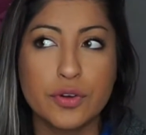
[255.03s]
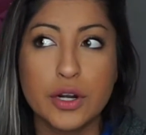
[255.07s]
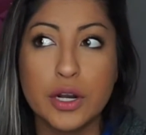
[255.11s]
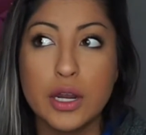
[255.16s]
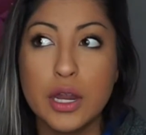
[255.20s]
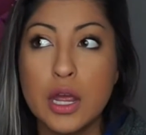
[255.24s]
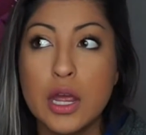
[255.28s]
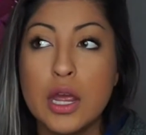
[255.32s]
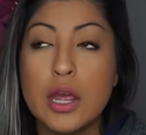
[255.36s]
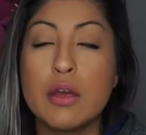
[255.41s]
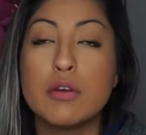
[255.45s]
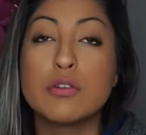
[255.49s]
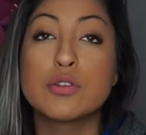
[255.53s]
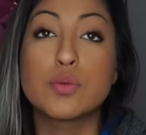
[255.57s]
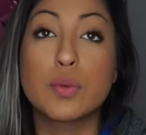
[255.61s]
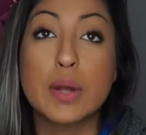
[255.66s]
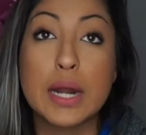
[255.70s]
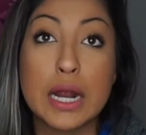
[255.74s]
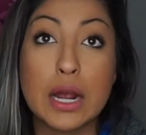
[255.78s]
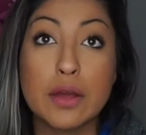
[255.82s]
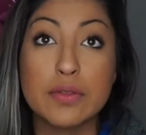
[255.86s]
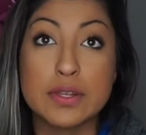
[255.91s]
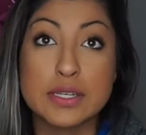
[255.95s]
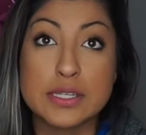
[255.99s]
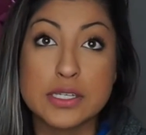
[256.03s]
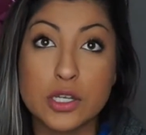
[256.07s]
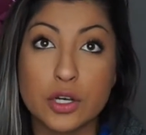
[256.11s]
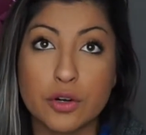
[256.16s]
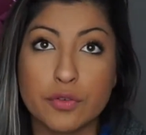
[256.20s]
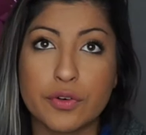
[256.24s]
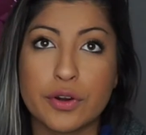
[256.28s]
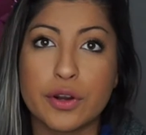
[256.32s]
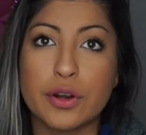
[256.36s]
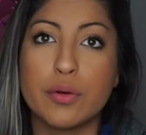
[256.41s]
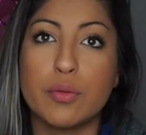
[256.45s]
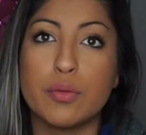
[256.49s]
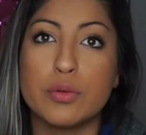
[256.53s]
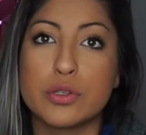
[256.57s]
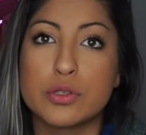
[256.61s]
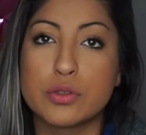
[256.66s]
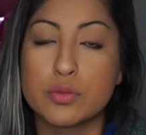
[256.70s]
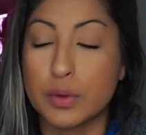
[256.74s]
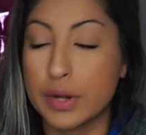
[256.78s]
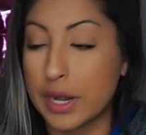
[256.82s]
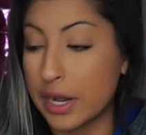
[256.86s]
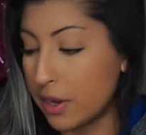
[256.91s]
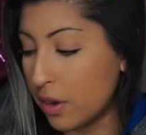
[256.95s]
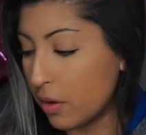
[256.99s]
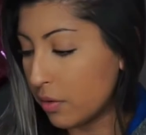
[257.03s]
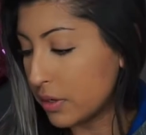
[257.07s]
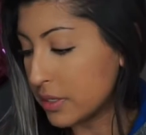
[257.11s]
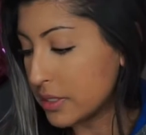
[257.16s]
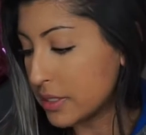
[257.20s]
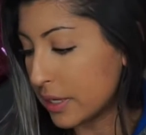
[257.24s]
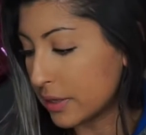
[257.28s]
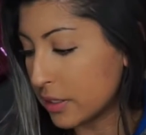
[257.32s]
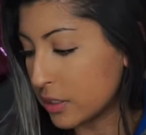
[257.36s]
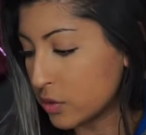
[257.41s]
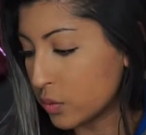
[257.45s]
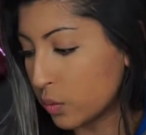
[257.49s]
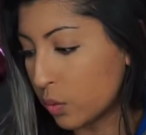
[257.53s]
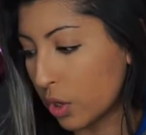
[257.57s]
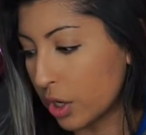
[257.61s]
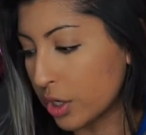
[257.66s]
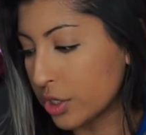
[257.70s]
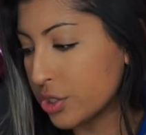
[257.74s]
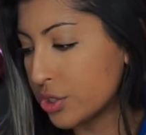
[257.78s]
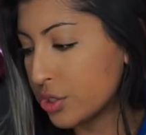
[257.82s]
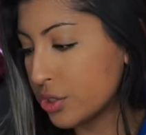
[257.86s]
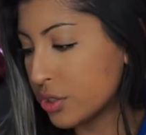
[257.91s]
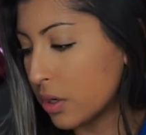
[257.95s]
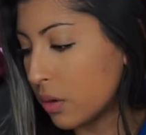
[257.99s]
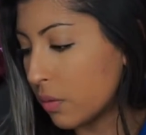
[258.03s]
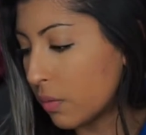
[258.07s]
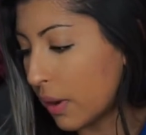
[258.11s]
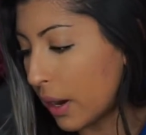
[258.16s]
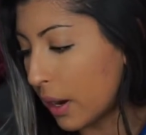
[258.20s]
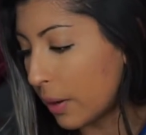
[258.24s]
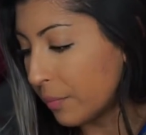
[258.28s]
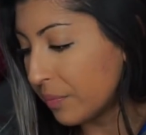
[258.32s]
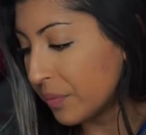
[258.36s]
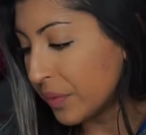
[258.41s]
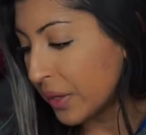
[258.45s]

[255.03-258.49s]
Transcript: It was when I got the silver was when I noticed that this worked so well.